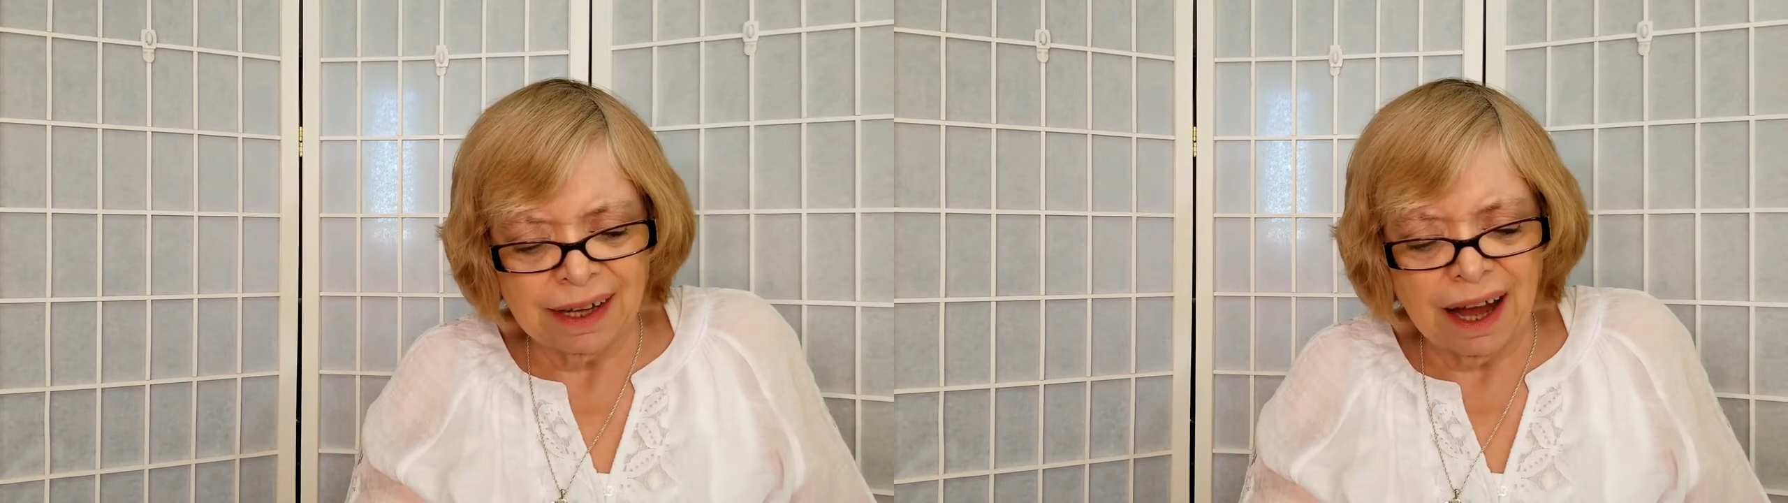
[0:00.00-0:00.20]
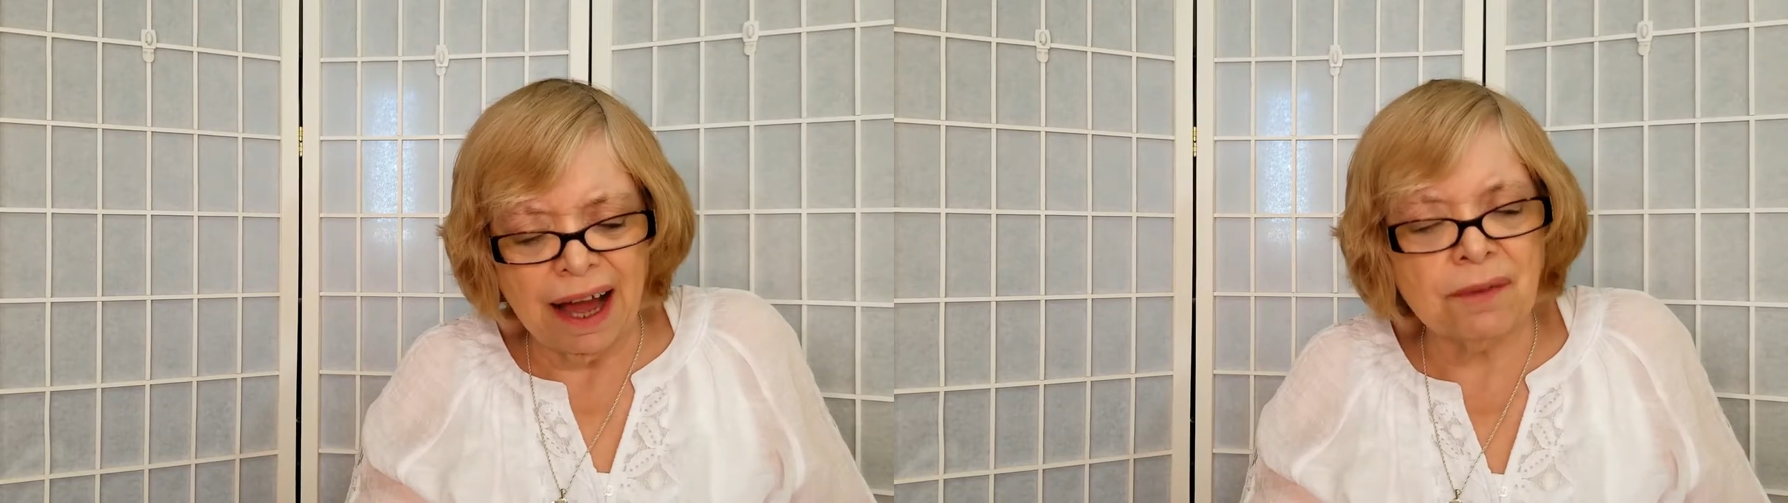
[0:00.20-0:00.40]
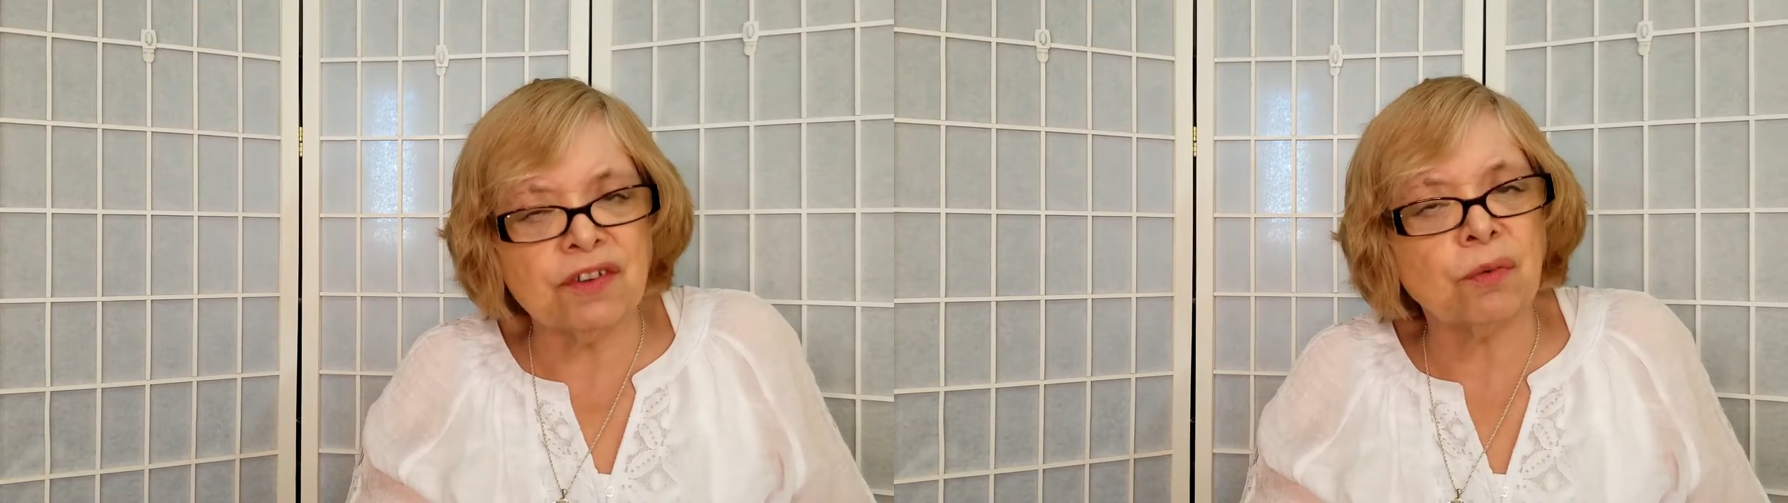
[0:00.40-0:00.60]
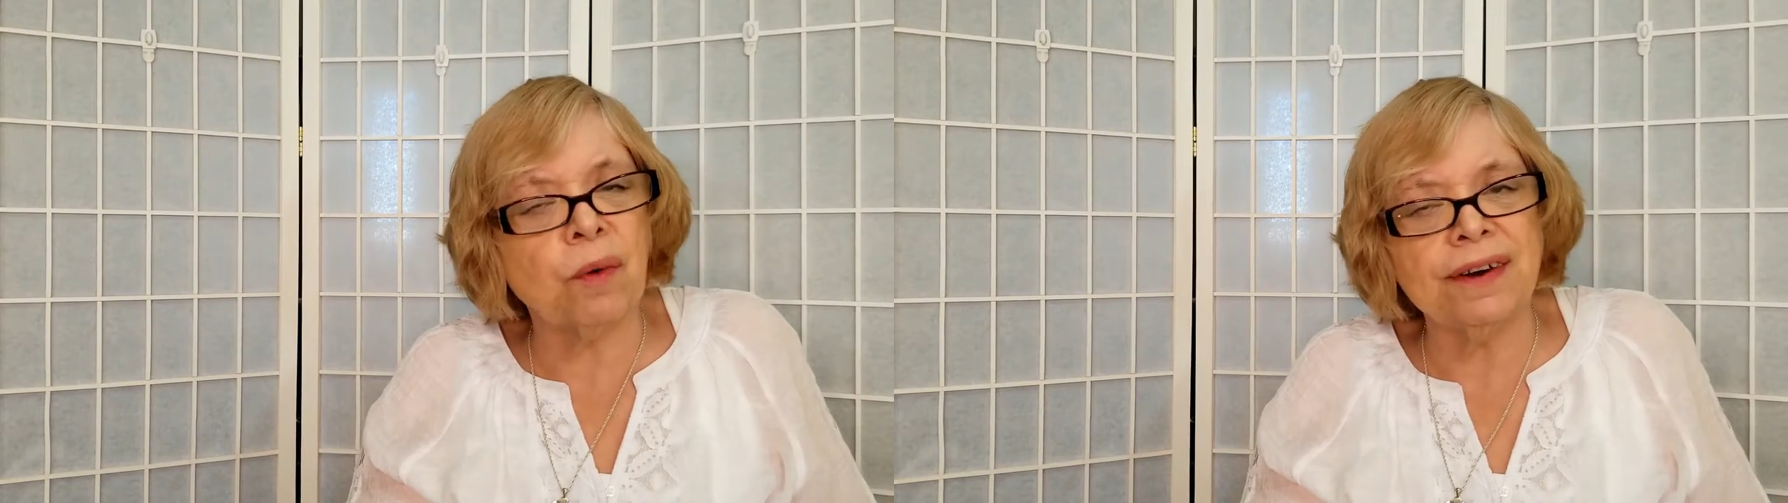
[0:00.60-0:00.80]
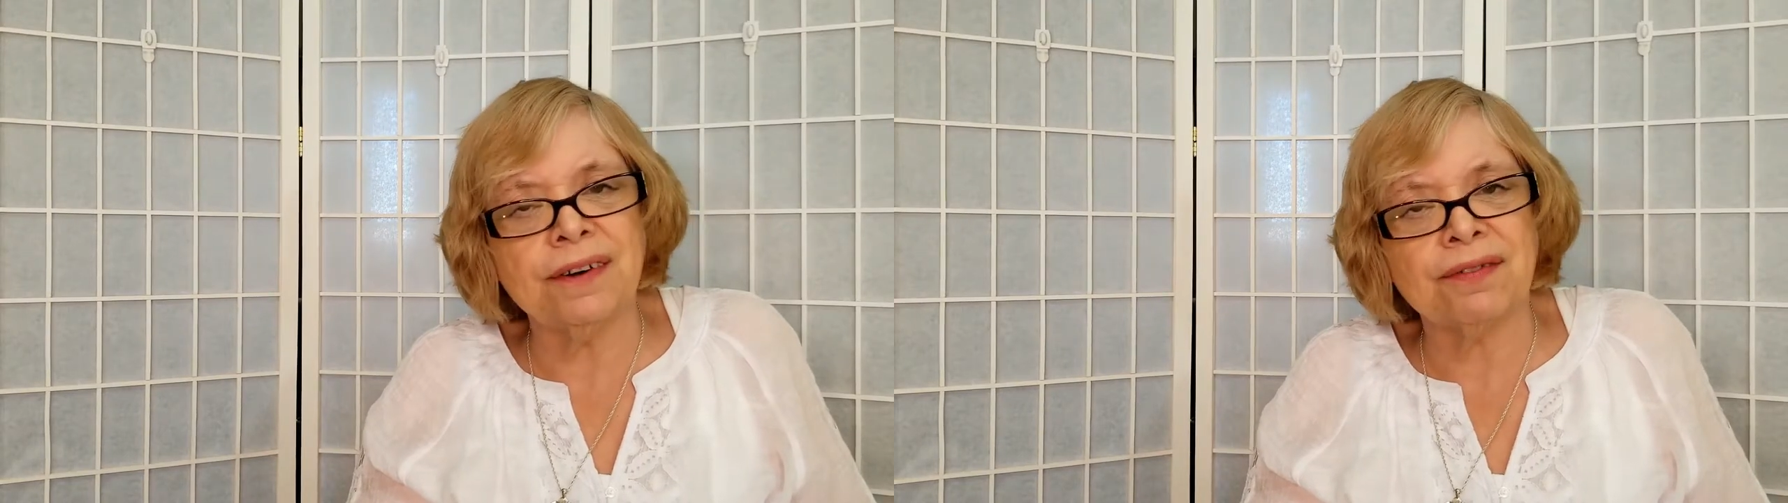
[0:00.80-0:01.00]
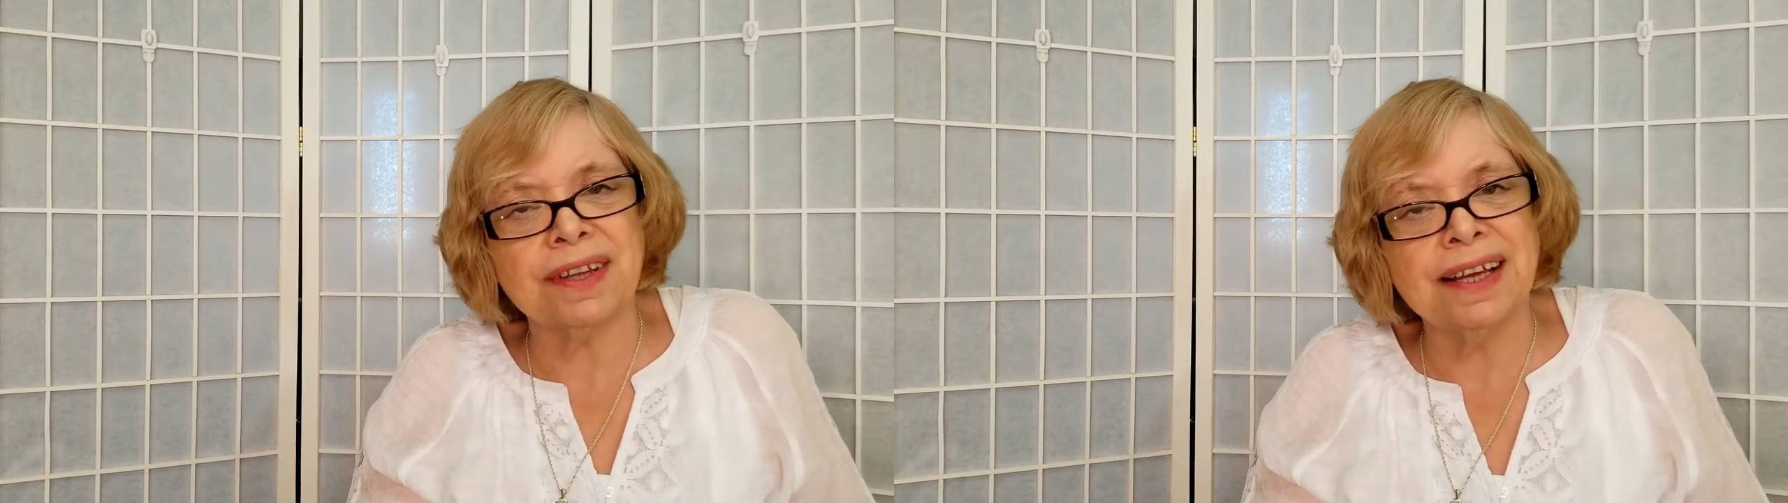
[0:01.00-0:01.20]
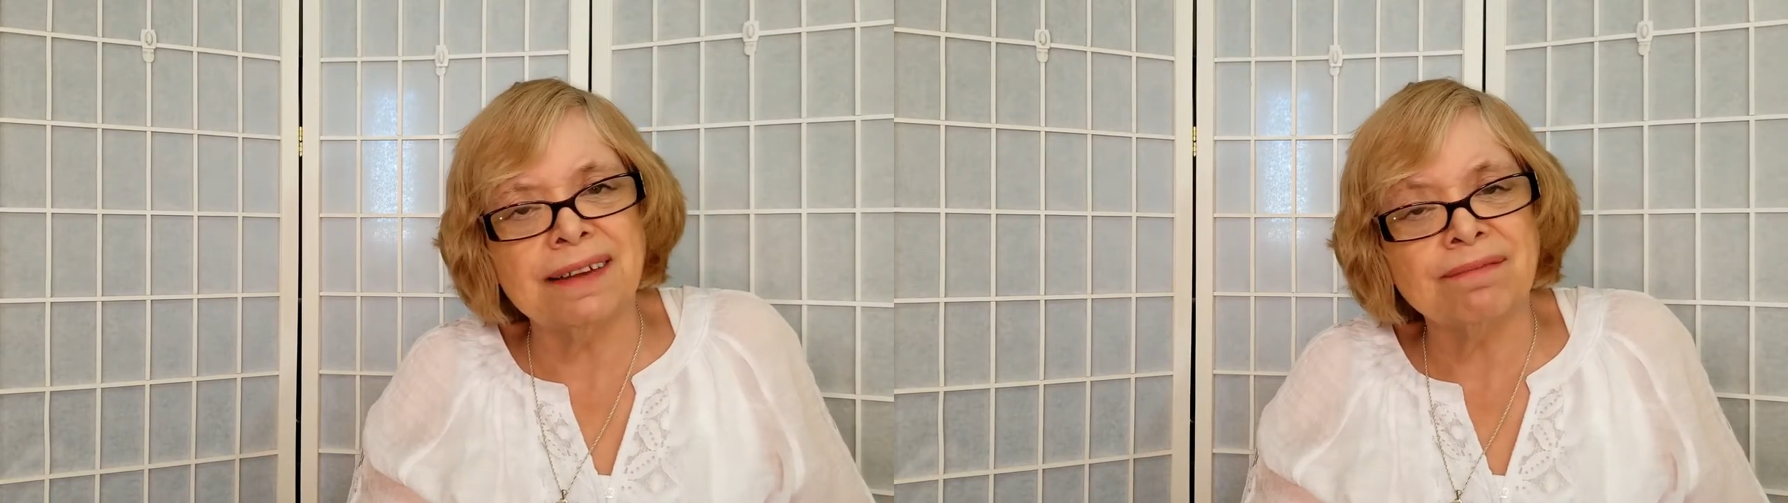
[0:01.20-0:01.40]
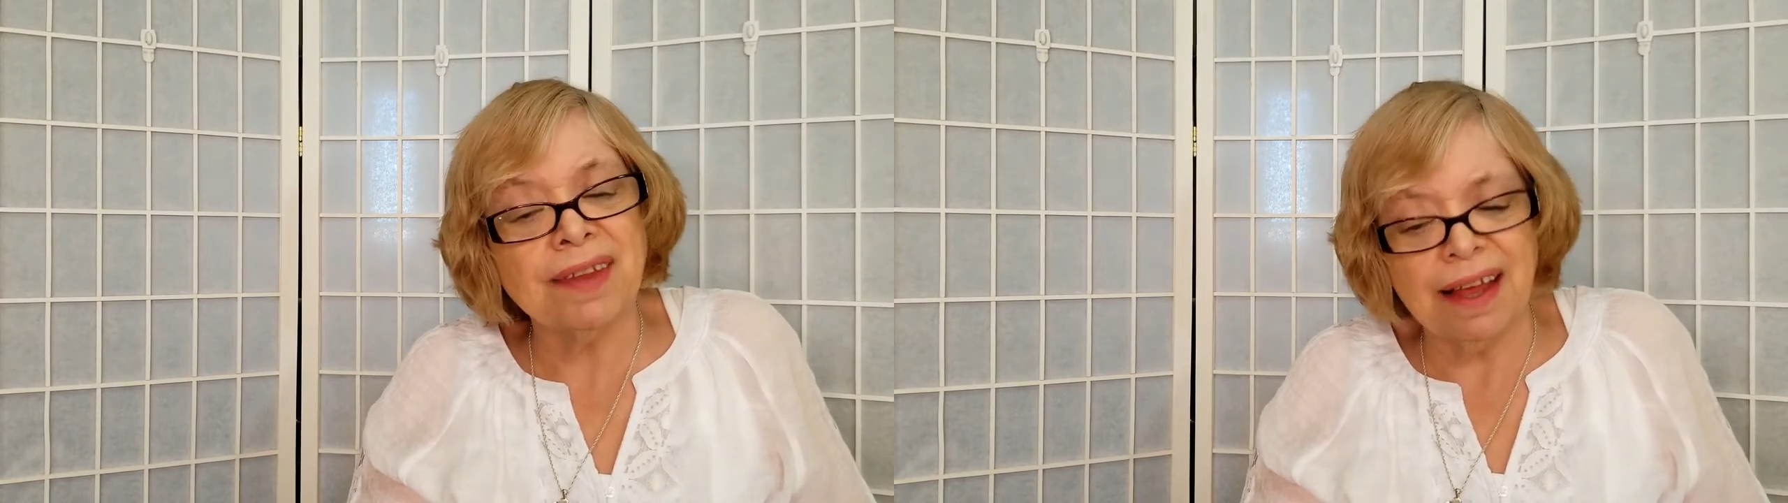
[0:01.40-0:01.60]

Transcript: I was wonderfully